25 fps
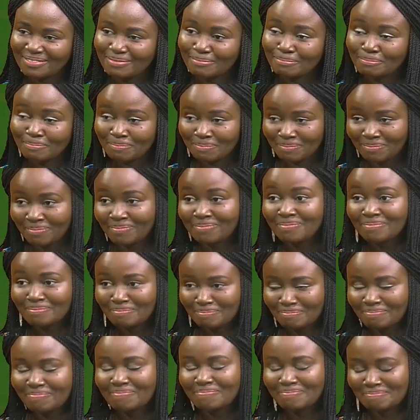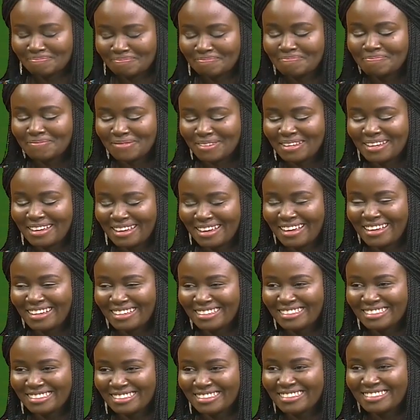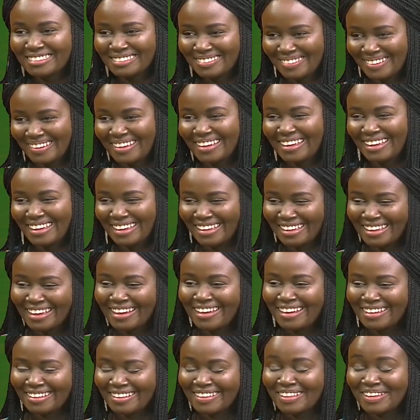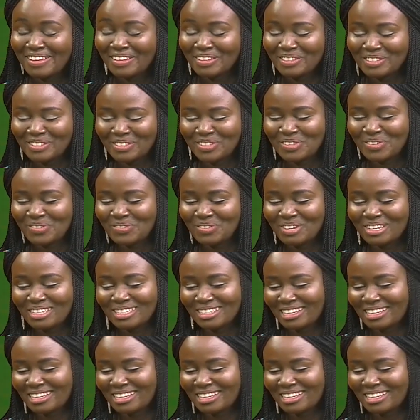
That's mm -hmm. something mm-hmm. we must always put out there. Yes. Okay, yeah. Thank you so much.